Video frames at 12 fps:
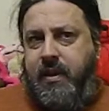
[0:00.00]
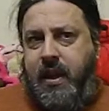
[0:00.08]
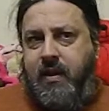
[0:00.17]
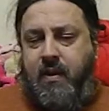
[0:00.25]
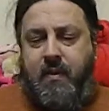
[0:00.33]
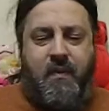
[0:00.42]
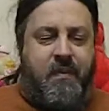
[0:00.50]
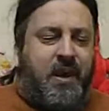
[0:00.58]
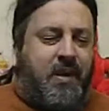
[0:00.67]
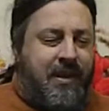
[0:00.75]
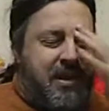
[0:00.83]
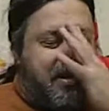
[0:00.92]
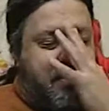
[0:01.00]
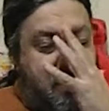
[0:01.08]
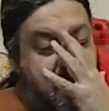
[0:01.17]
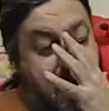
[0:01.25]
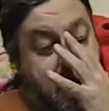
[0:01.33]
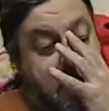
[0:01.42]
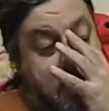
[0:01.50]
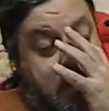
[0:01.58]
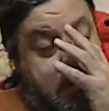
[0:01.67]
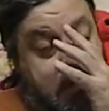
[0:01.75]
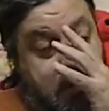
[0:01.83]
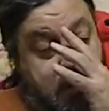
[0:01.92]
I know I've been on the list on on
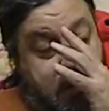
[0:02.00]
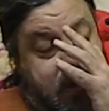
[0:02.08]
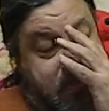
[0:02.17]
on uh,